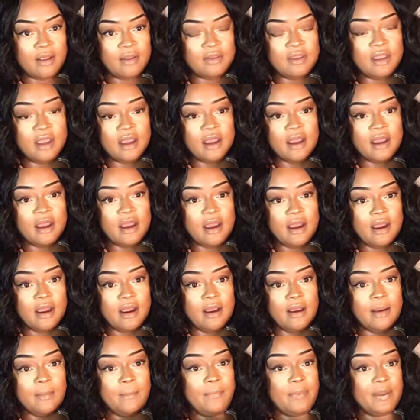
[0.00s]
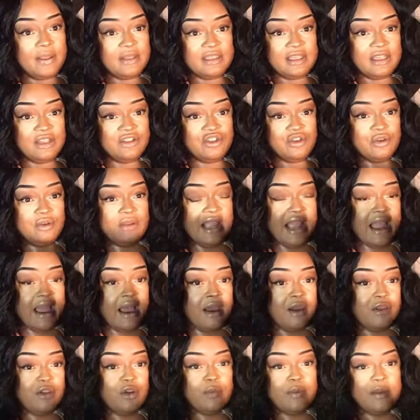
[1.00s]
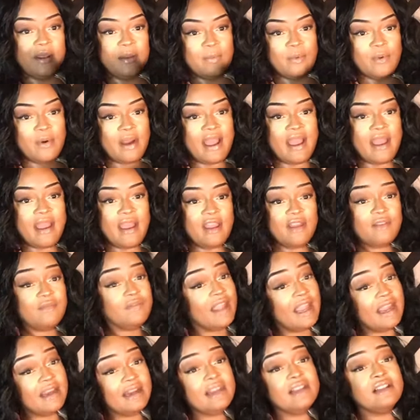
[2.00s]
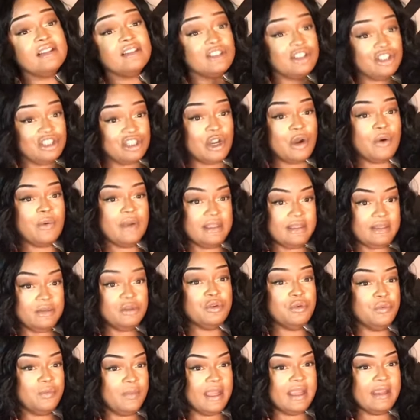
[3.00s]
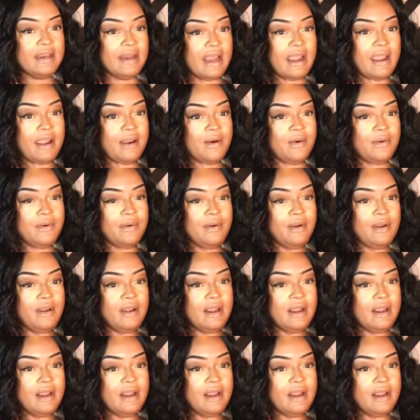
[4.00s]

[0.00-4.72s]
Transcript: The potential that other people have, they need to show it to me now.